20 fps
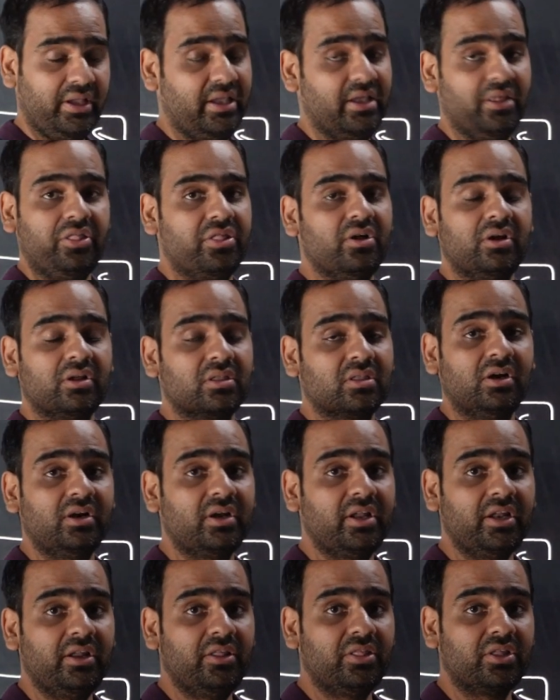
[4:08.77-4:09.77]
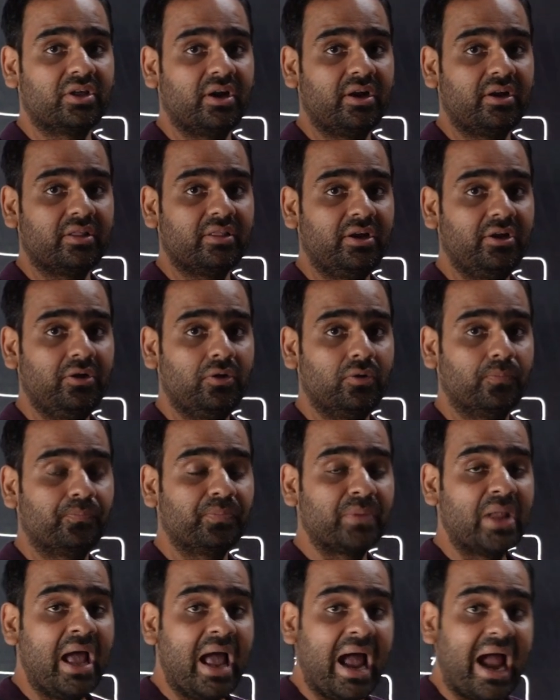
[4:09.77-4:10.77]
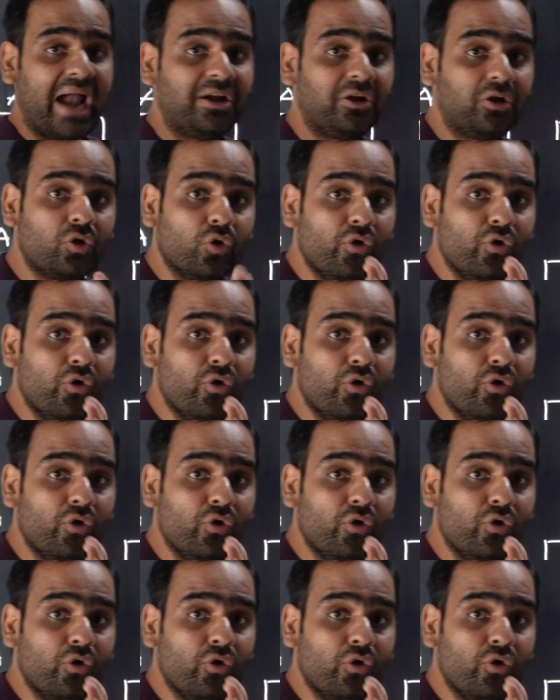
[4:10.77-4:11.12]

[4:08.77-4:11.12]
Yes sir, 13 is greater than 2 and